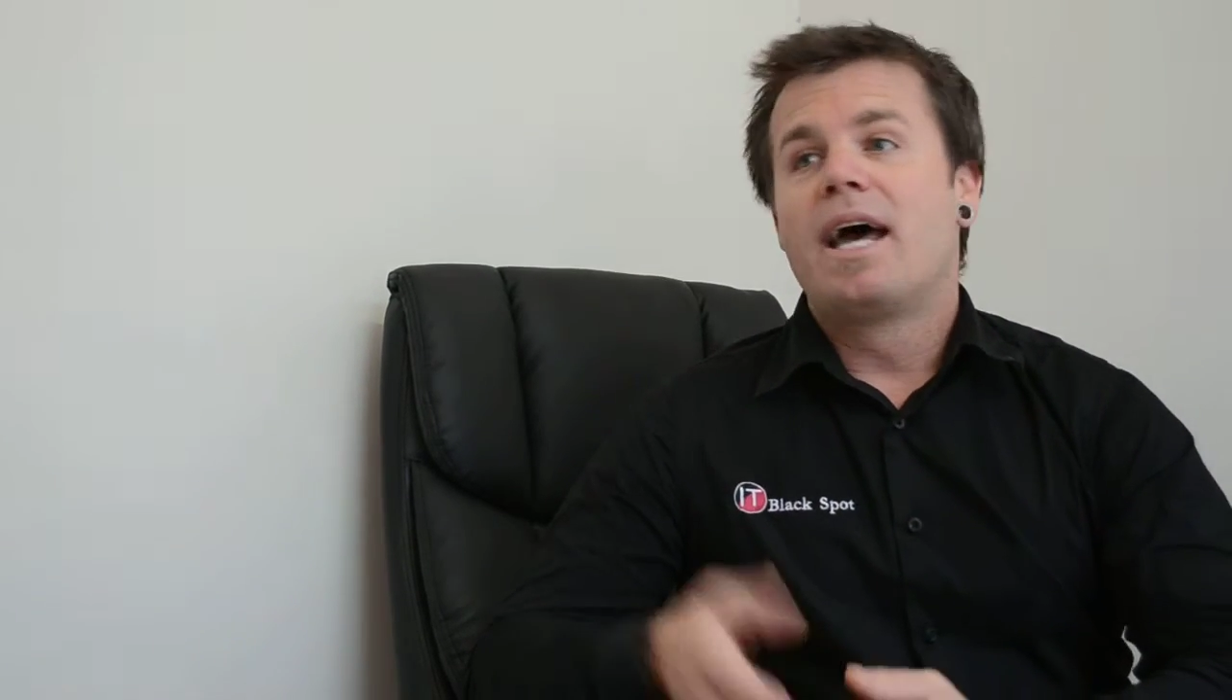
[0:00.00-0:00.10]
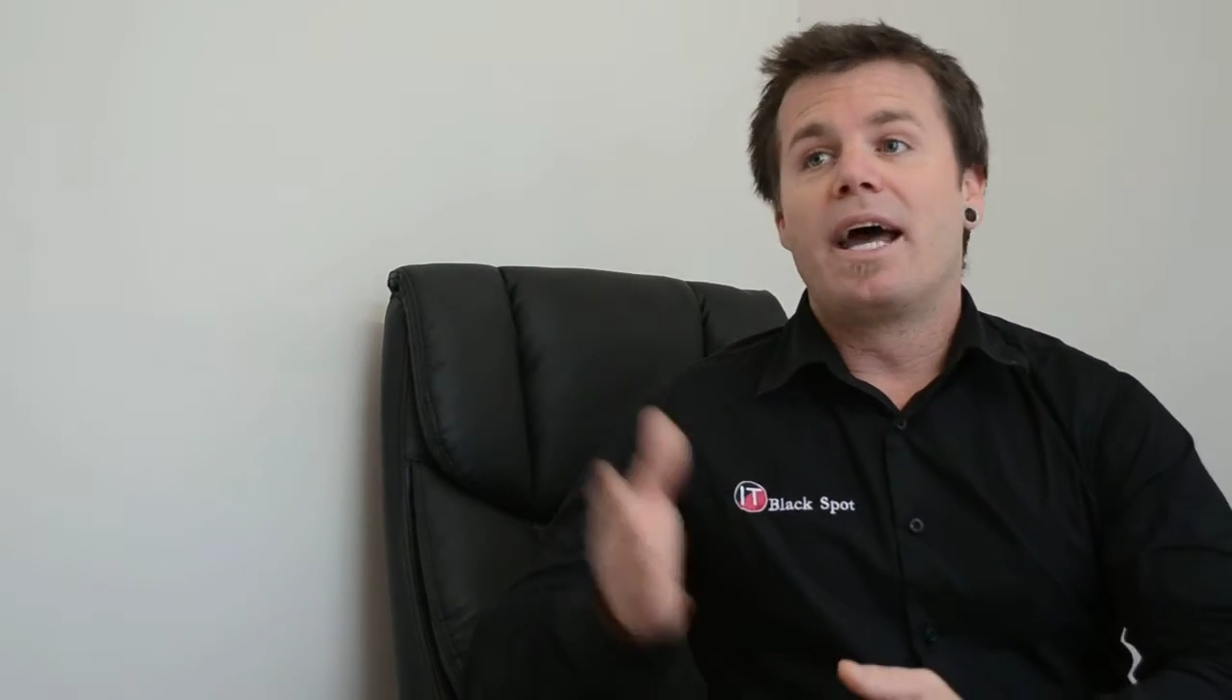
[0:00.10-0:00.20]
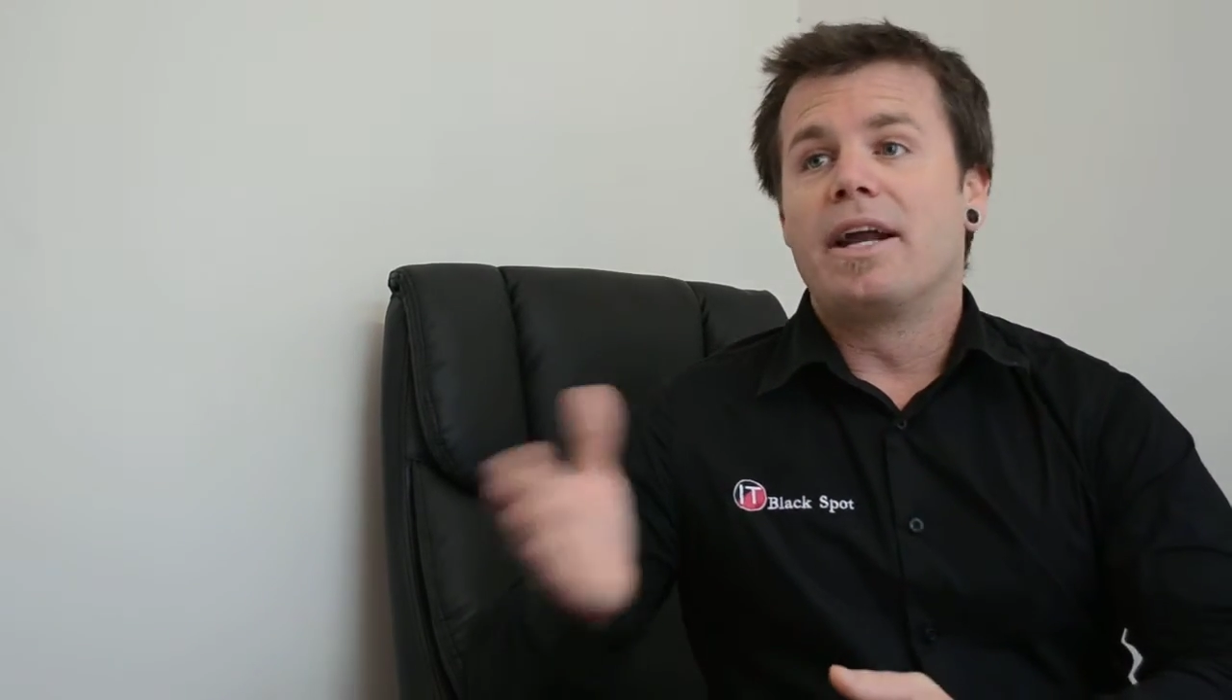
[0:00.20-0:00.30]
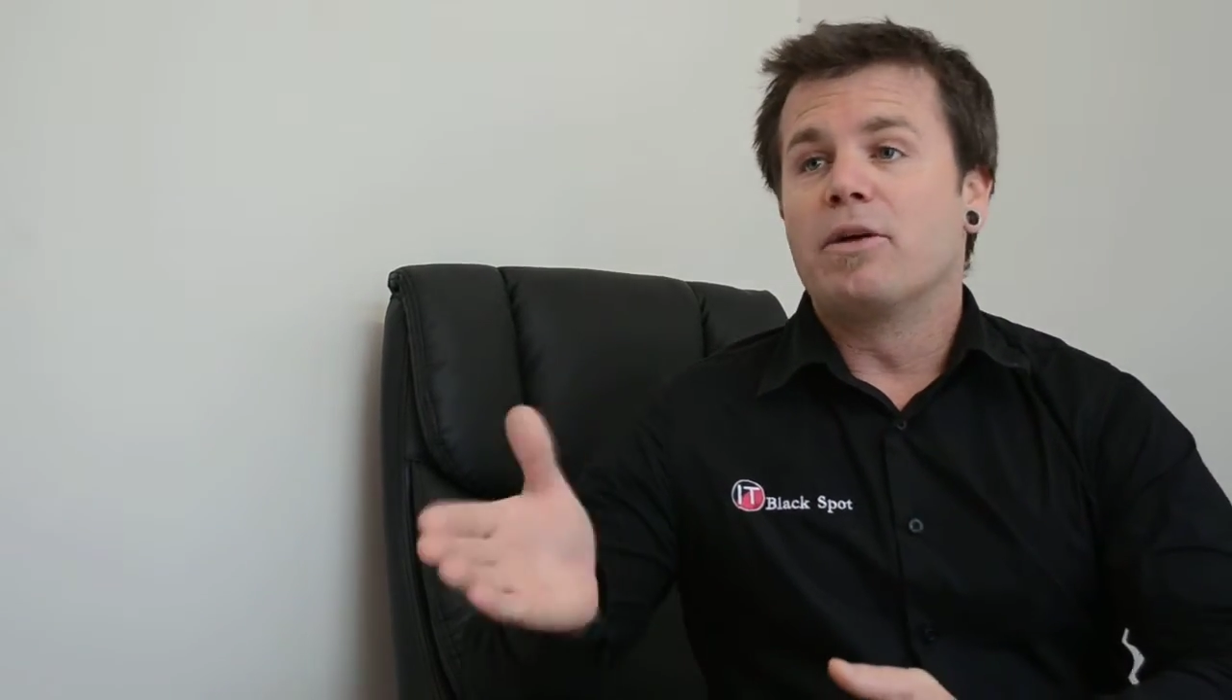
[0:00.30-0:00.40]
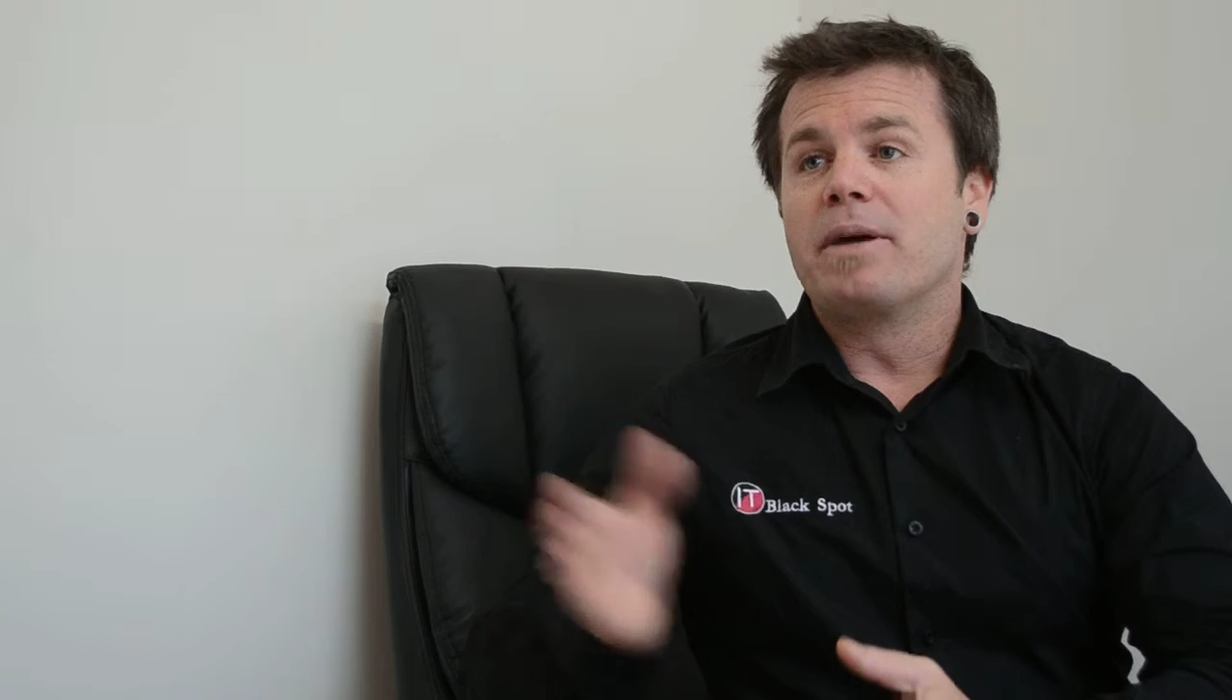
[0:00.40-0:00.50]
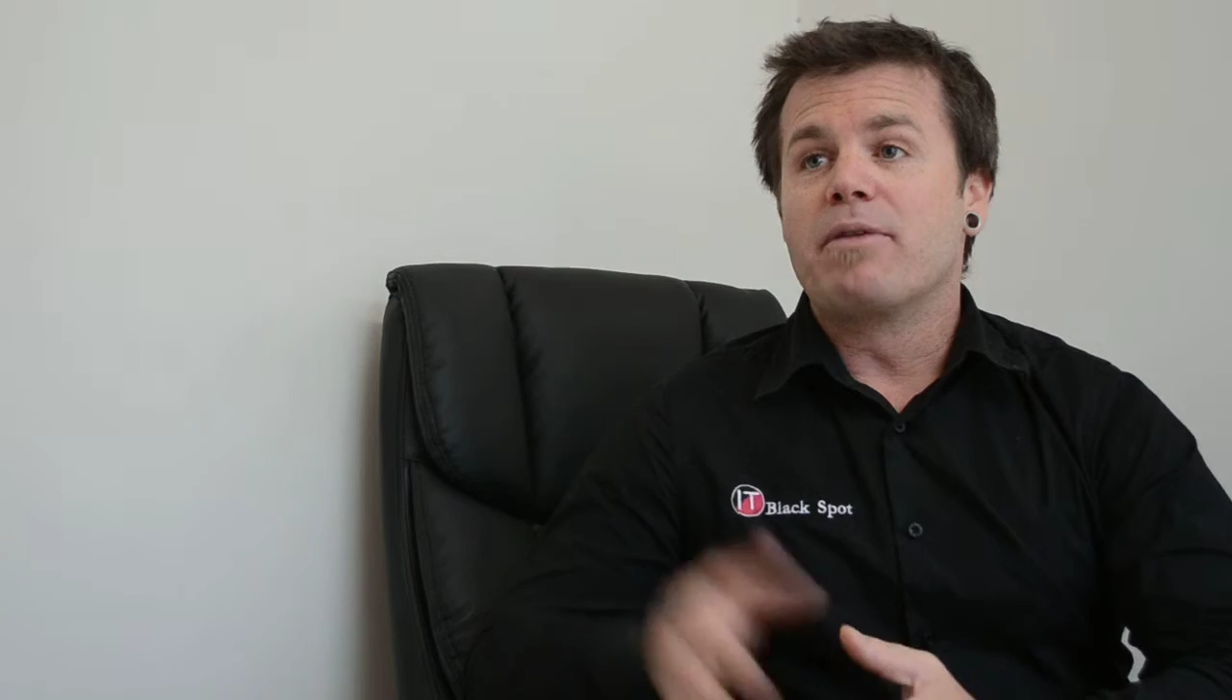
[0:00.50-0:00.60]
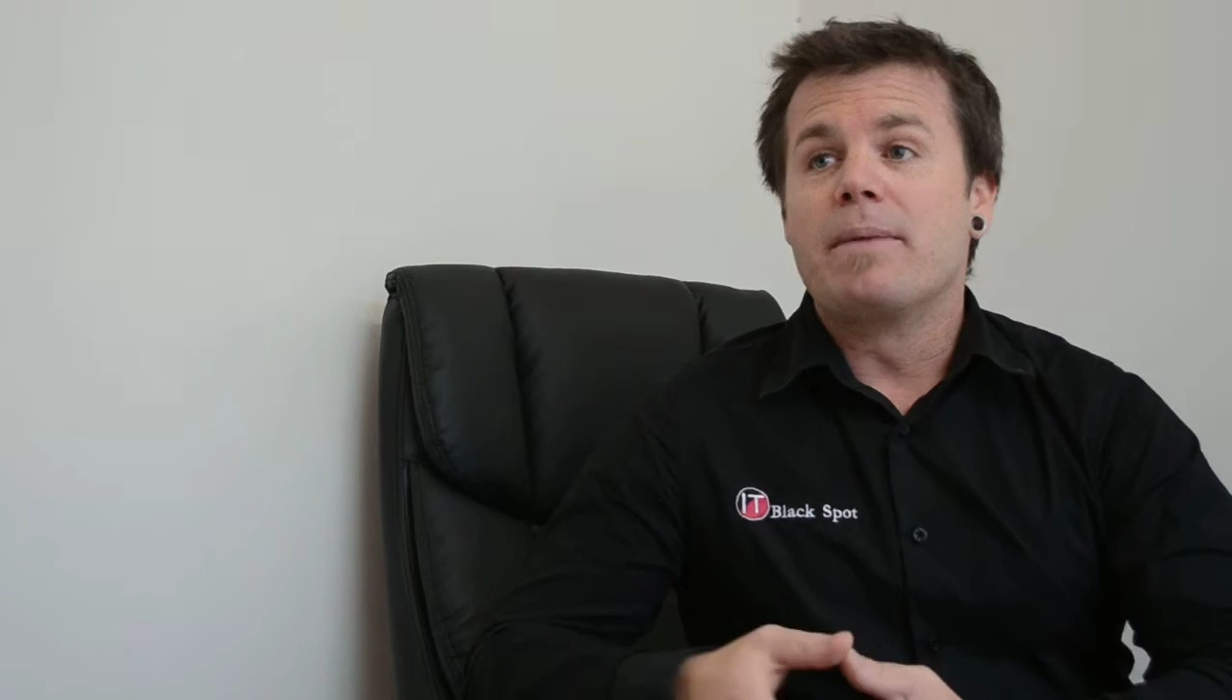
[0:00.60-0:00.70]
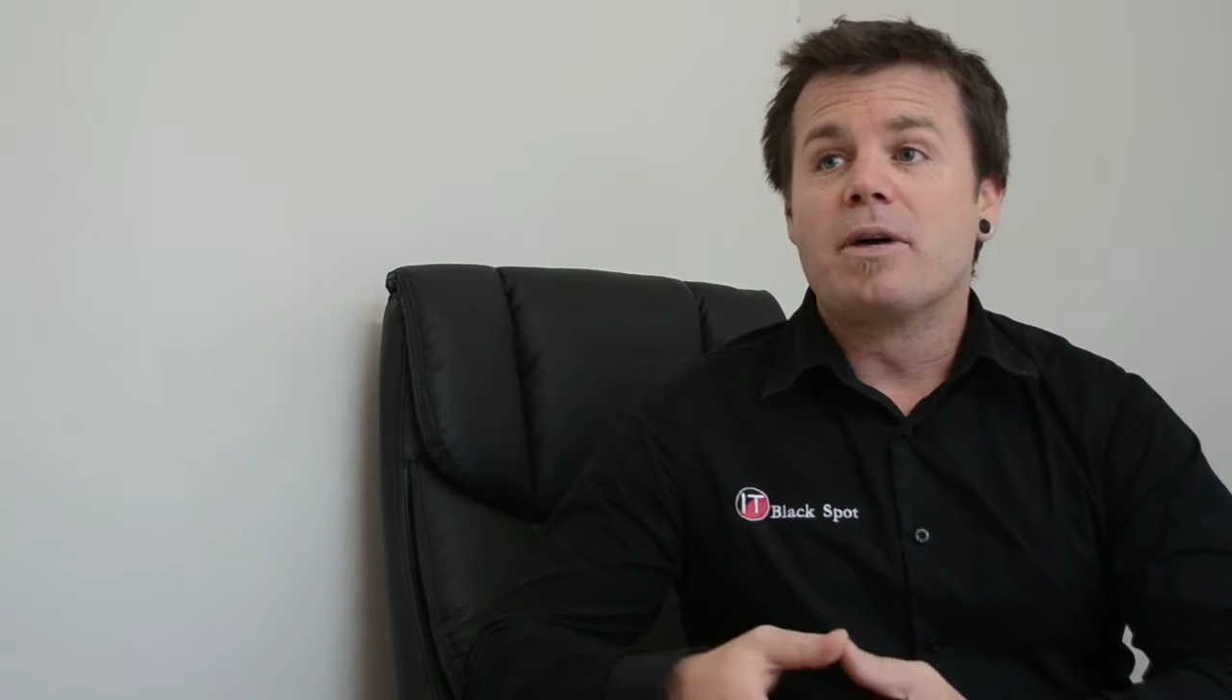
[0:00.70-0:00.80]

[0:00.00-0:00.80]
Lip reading: and it'll be ready